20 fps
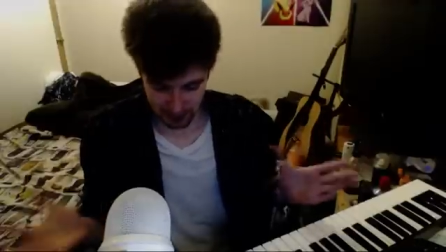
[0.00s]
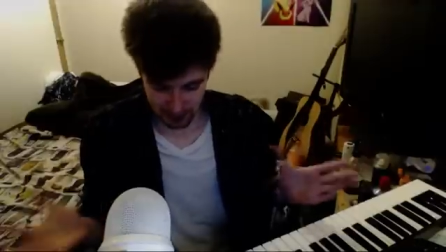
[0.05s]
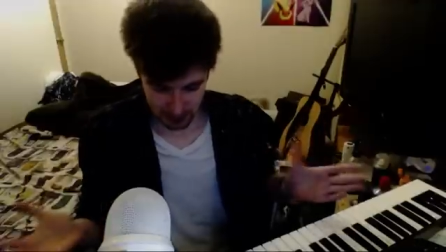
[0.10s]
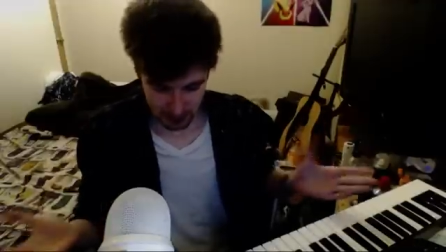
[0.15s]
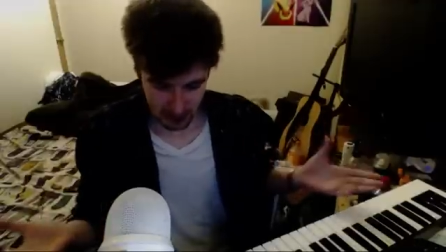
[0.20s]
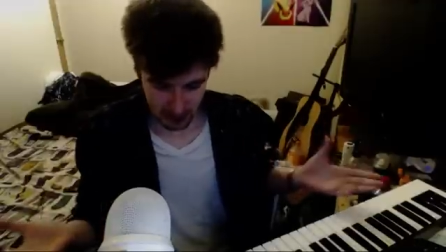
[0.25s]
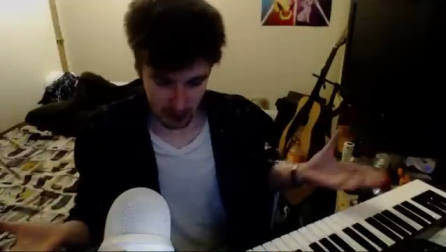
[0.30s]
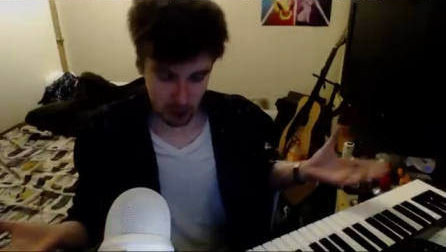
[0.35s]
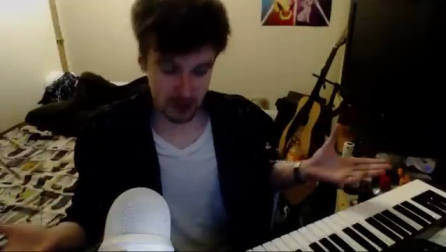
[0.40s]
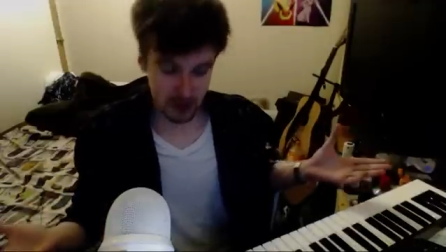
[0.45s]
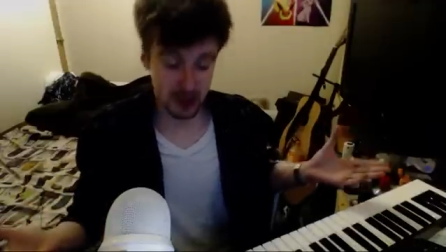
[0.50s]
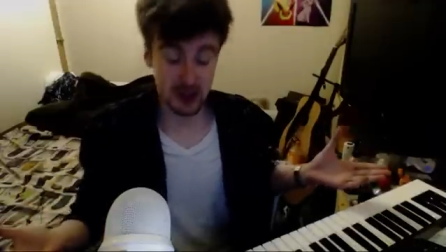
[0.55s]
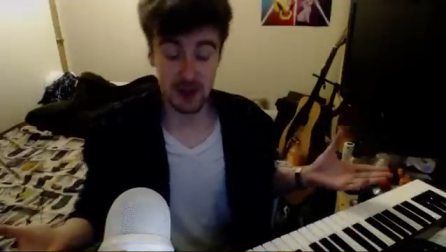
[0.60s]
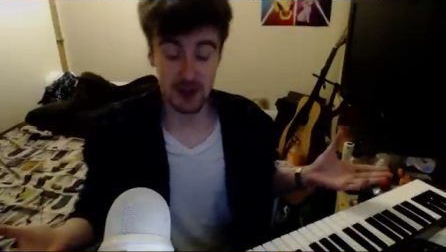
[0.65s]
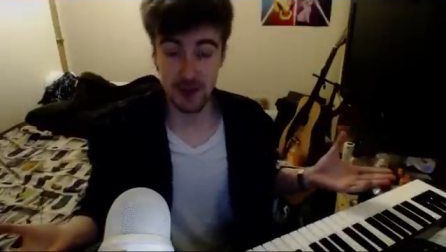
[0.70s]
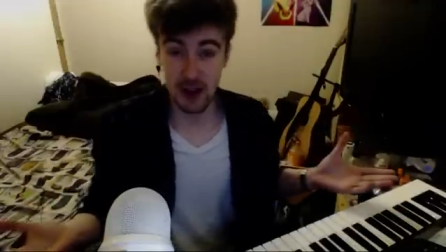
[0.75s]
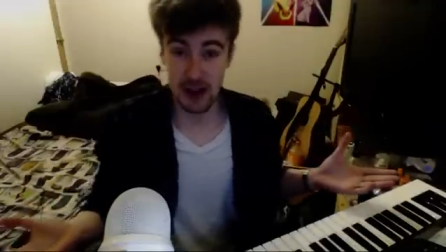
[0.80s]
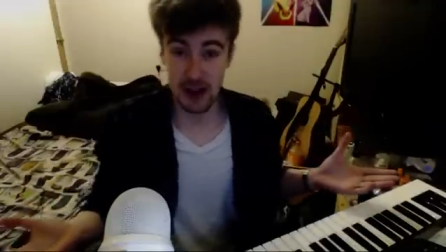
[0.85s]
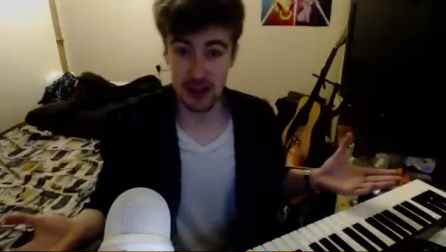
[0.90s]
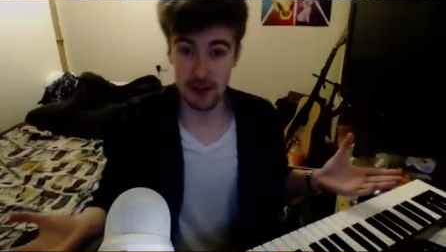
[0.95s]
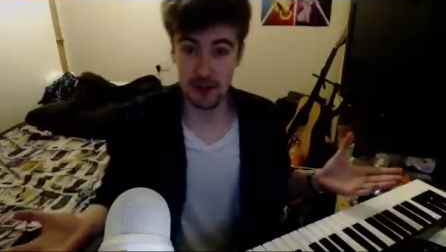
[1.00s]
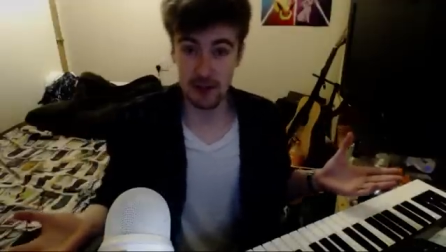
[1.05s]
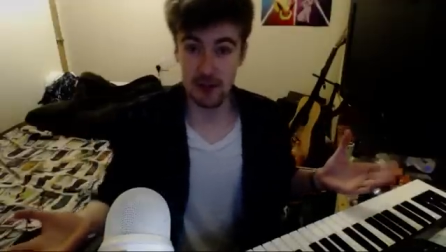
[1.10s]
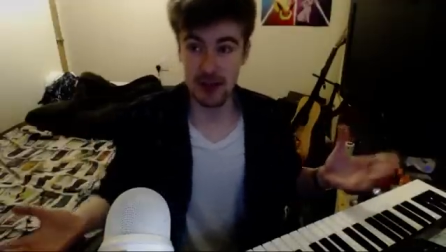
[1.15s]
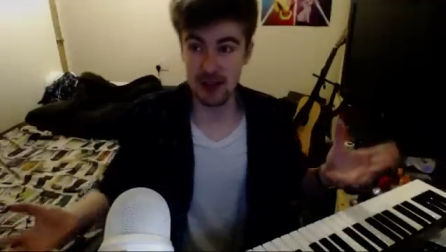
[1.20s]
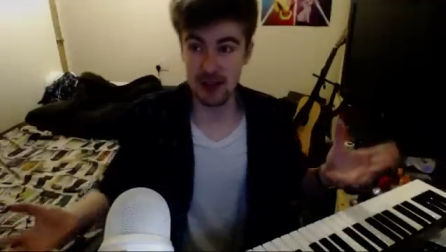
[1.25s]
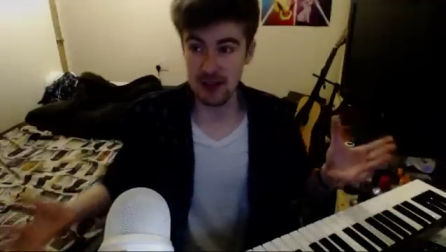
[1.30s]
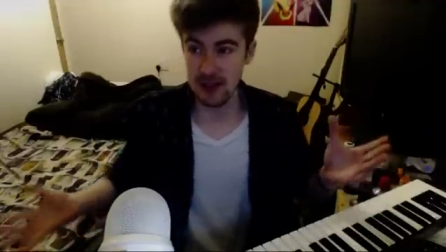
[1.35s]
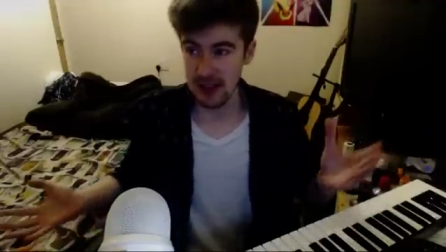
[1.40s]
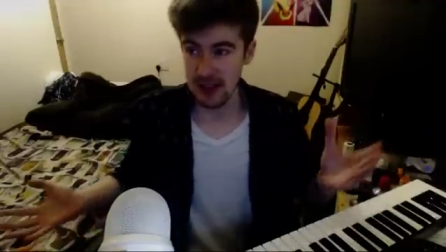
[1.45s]
which is fine,
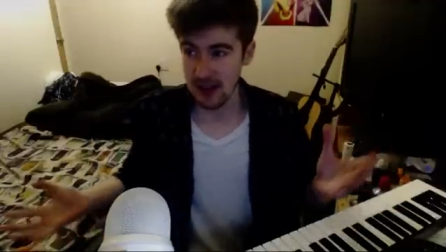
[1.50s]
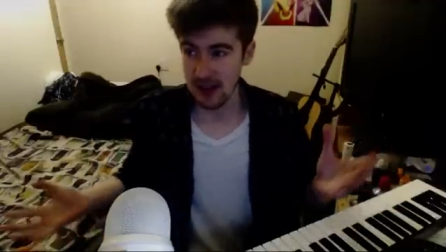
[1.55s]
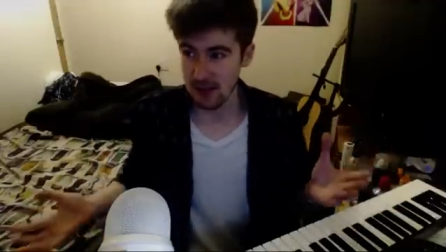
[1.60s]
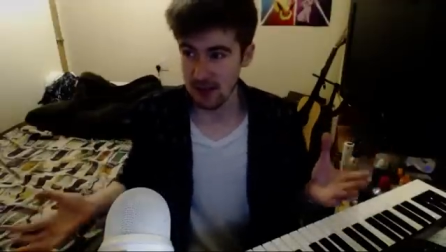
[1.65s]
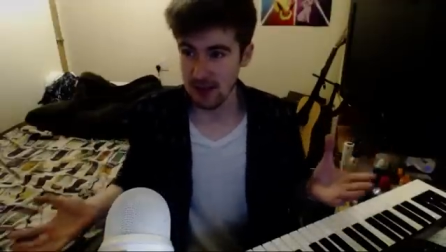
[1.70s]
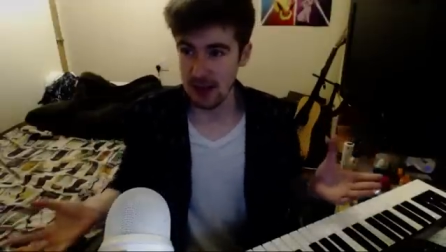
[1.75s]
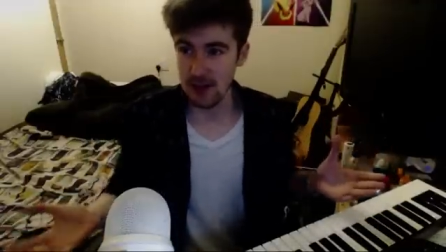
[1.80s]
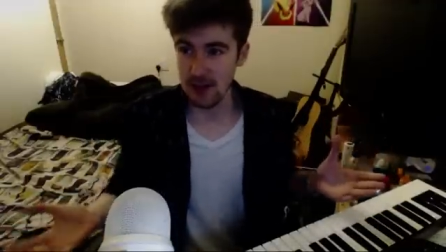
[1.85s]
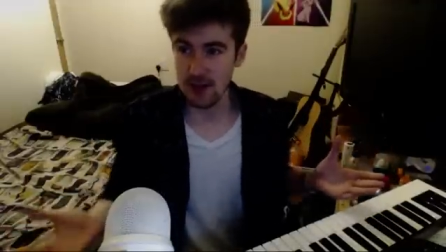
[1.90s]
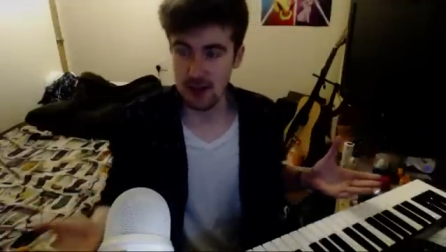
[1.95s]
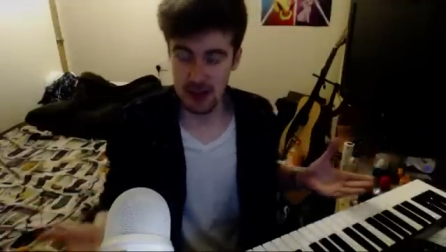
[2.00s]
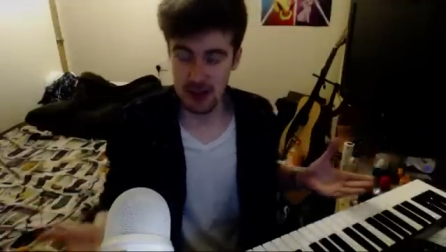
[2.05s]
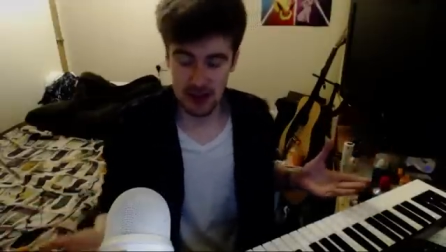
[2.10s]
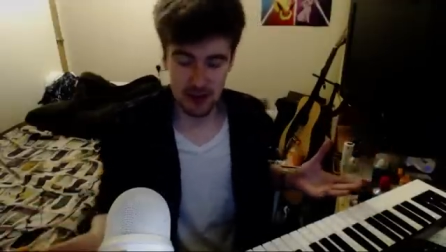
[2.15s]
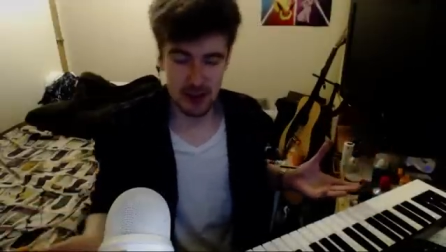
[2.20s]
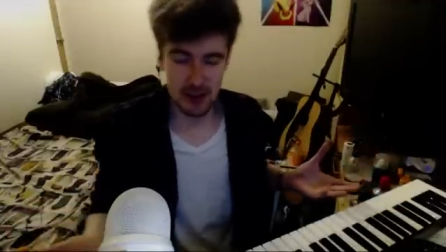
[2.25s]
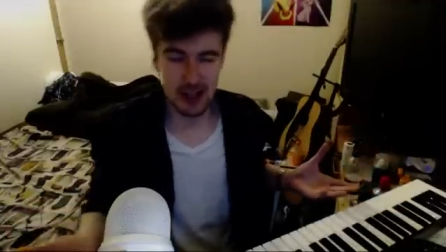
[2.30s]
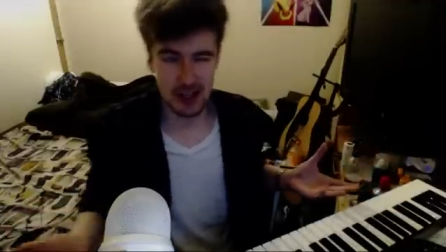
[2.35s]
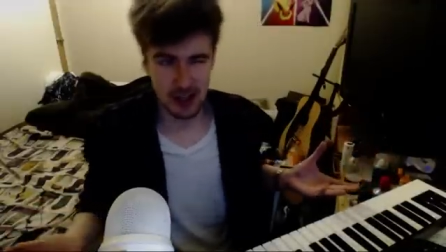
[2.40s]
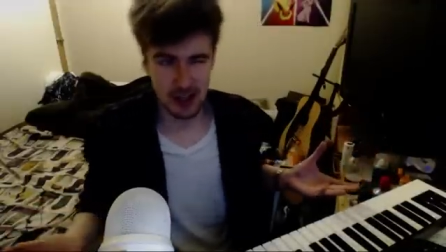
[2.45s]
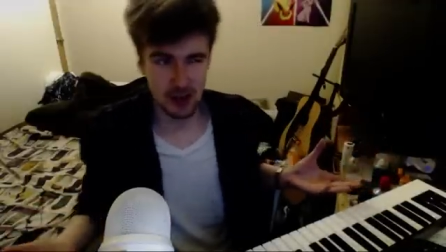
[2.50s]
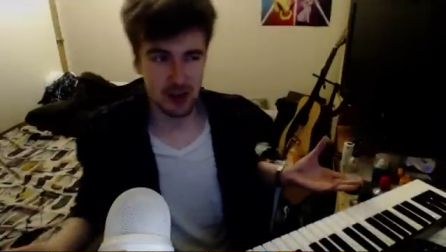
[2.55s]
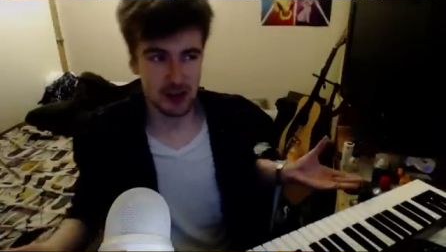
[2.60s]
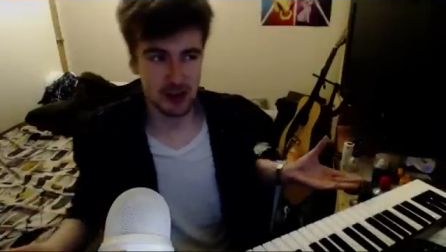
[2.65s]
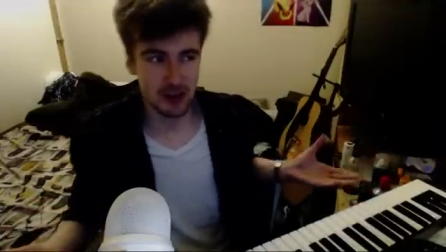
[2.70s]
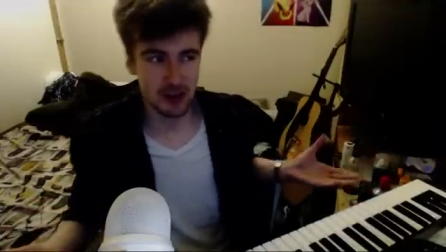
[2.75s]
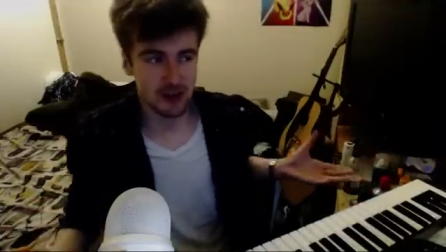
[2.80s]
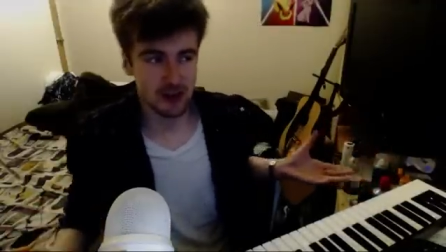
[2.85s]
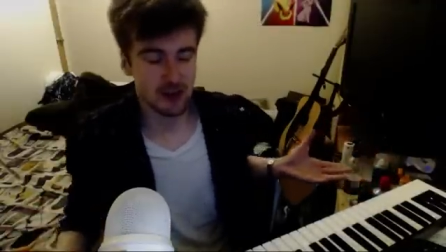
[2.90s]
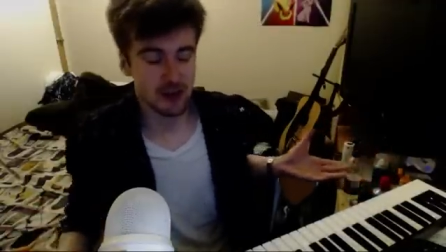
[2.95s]
because I've kind of got
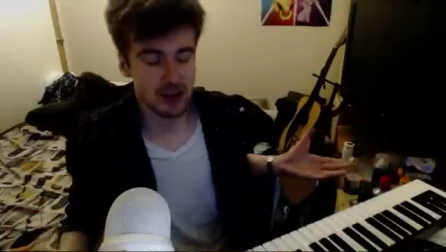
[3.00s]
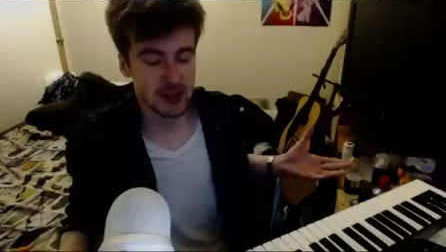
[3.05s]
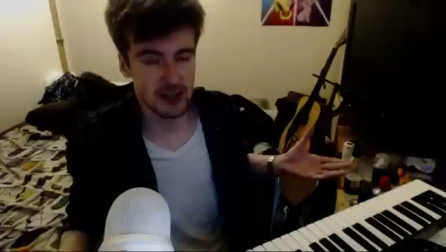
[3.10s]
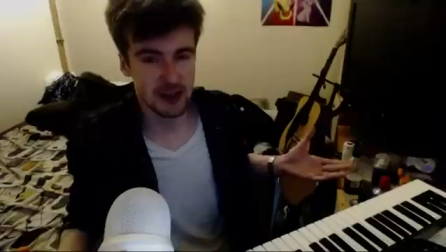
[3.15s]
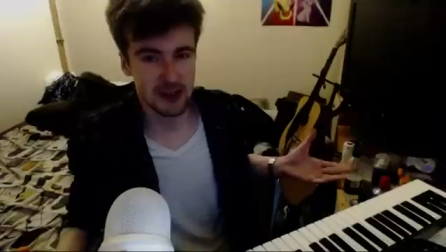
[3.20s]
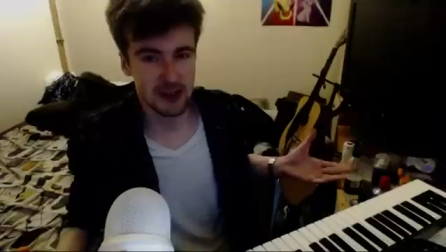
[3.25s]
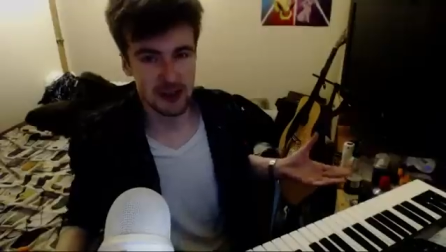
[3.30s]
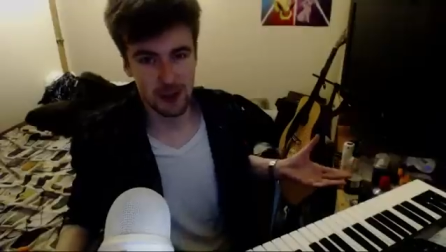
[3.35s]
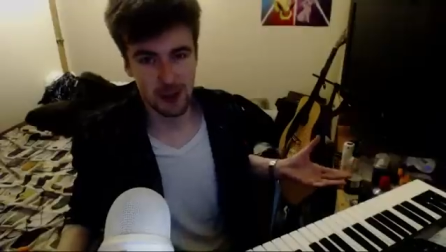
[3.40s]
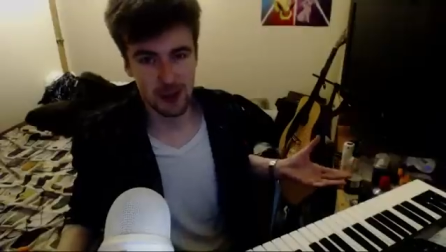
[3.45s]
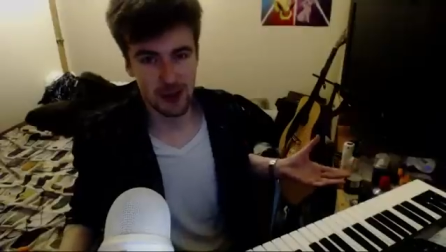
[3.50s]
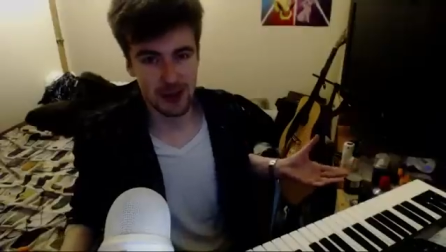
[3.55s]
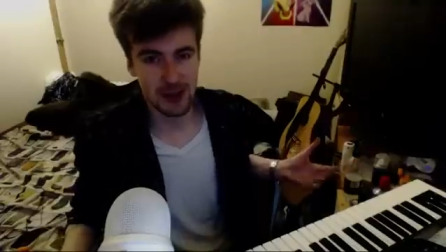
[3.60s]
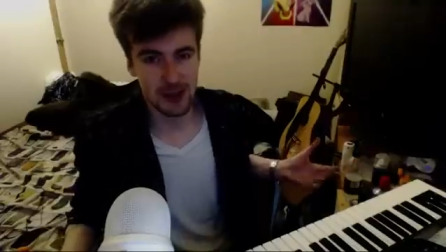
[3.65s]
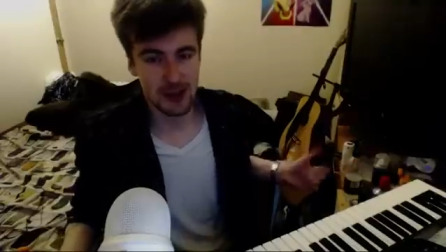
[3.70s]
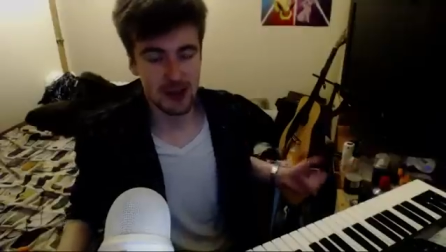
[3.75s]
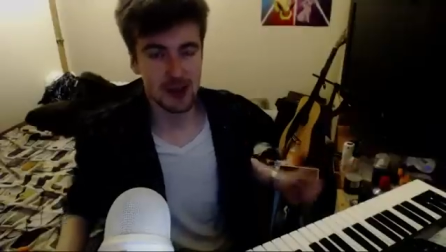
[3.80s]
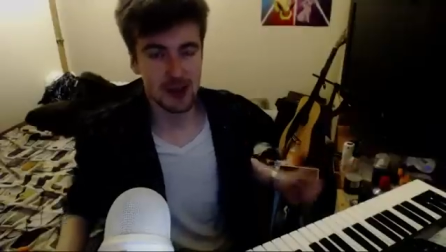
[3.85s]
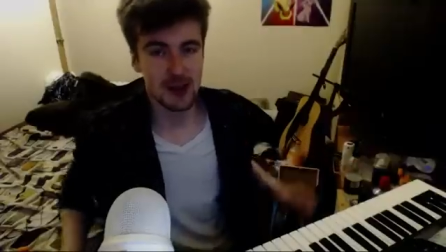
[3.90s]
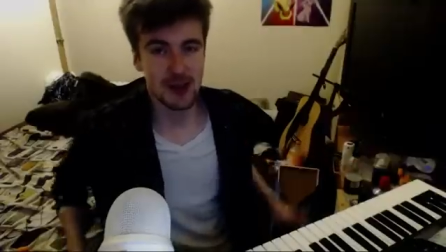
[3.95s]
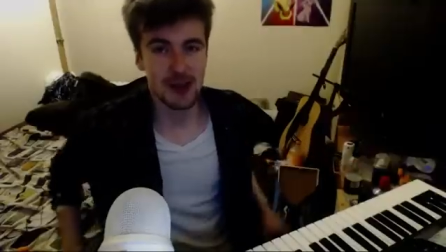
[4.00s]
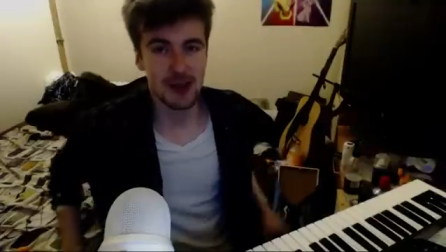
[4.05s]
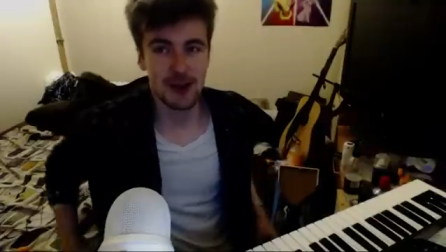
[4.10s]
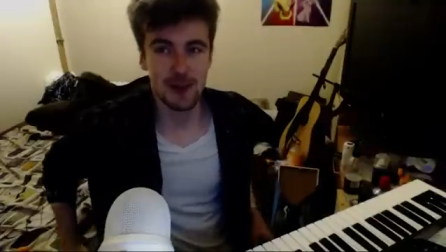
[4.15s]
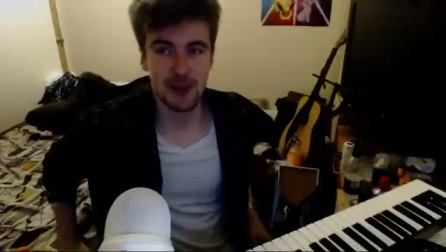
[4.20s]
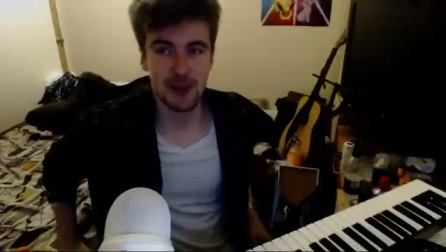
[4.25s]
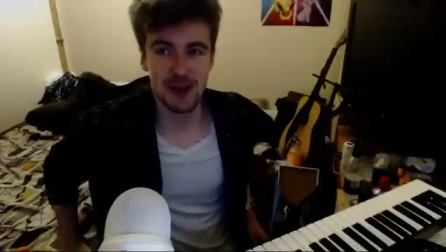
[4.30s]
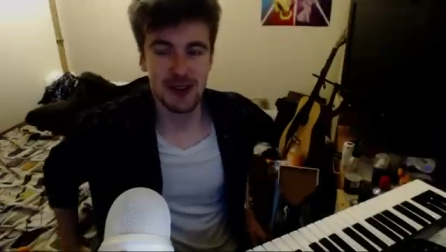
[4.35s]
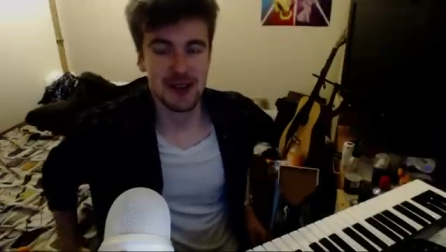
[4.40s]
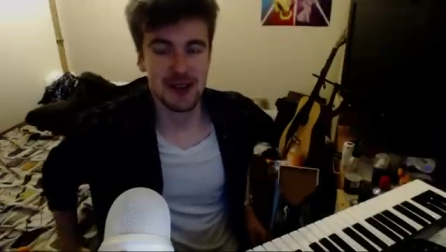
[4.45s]
used to it at this point. But